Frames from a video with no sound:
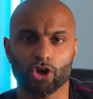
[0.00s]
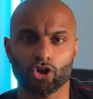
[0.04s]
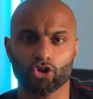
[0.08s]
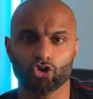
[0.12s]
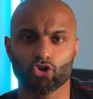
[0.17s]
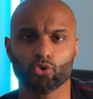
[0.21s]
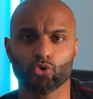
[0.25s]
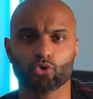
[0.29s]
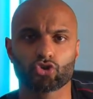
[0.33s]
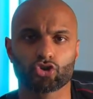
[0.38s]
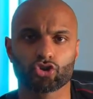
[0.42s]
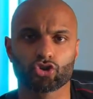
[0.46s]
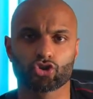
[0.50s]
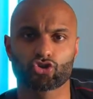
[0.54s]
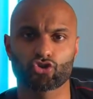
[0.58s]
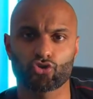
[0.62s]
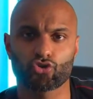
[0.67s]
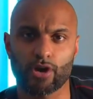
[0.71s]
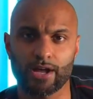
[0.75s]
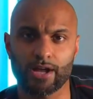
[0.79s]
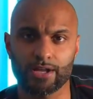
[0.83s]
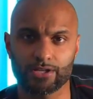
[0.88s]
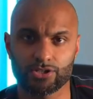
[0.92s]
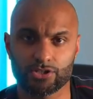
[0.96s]
you should
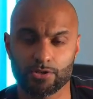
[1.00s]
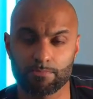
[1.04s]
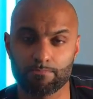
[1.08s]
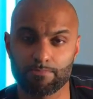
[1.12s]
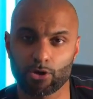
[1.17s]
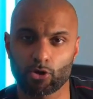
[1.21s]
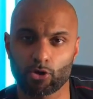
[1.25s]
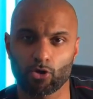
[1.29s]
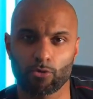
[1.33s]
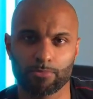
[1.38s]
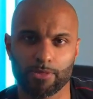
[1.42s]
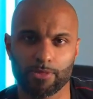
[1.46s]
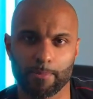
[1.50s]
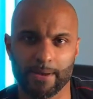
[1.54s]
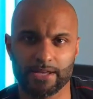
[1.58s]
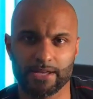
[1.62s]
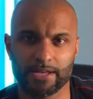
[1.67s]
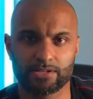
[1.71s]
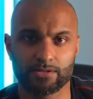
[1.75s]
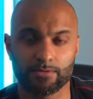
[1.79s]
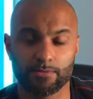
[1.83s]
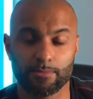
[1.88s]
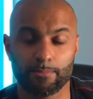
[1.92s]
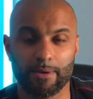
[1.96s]
try to become the
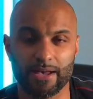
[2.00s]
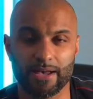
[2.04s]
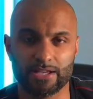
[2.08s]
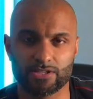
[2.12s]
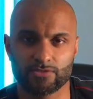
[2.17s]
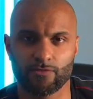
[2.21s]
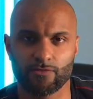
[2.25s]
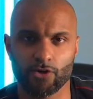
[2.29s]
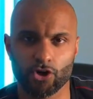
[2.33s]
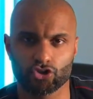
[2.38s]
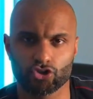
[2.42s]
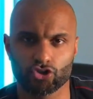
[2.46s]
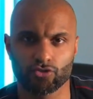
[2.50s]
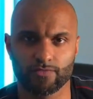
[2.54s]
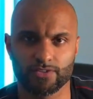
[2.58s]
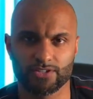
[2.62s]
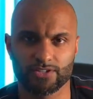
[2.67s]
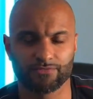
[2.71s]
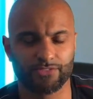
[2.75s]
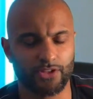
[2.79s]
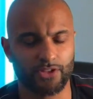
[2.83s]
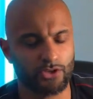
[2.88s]
best version of yourself.